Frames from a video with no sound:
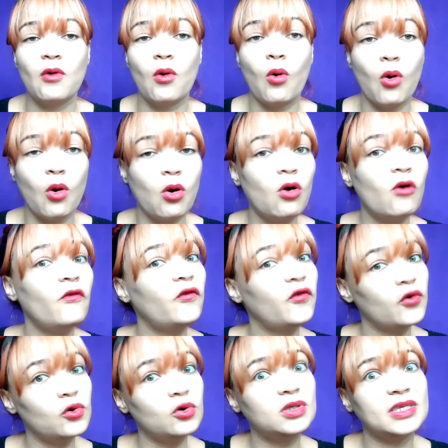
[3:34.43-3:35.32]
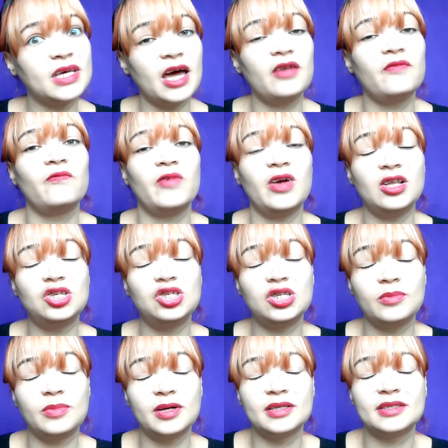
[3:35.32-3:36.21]
all fruits and
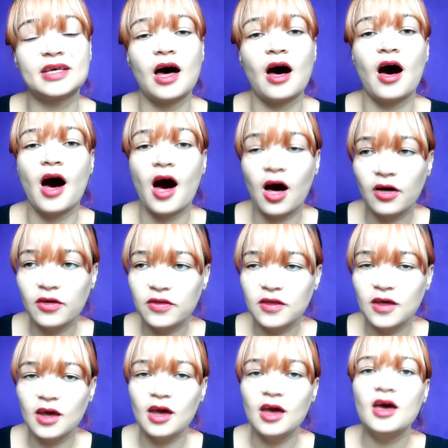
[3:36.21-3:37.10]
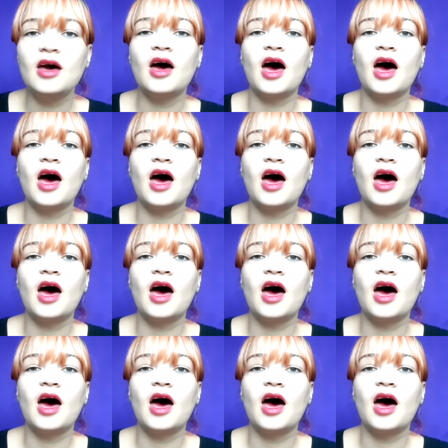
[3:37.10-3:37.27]
vegetables are healthy,